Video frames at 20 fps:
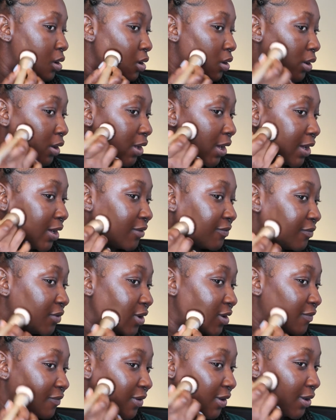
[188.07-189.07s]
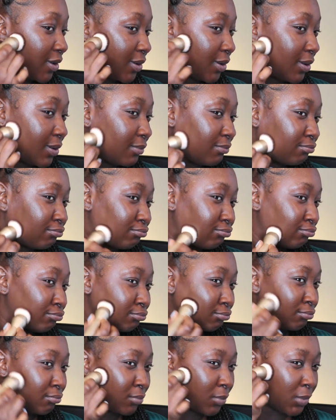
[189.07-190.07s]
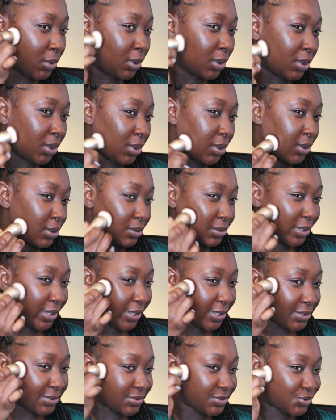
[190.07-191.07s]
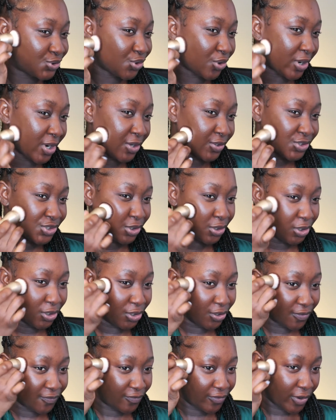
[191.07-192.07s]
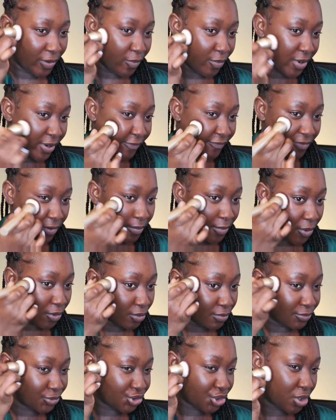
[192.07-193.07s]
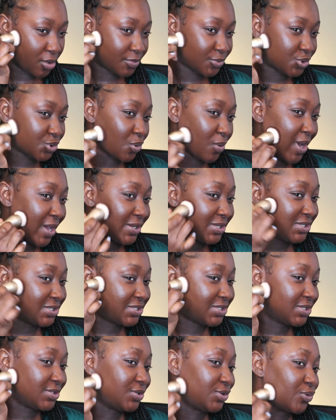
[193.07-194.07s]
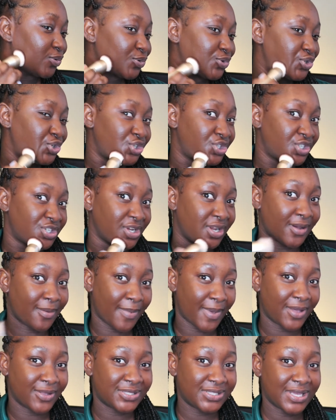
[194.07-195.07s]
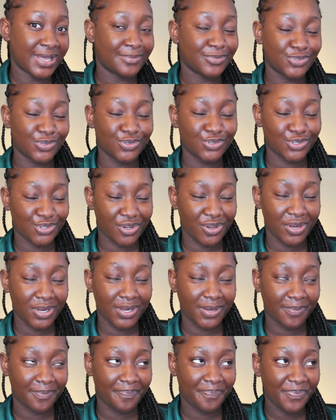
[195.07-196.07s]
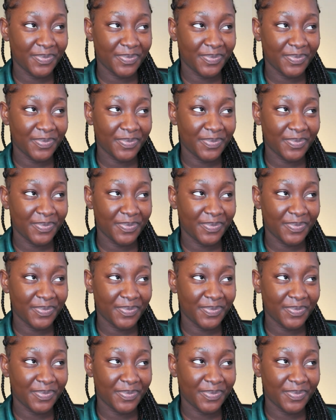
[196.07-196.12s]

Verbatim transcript: And I have never like sought out to look for a work from home job. So I didn't know shit about it. I'm so sorry.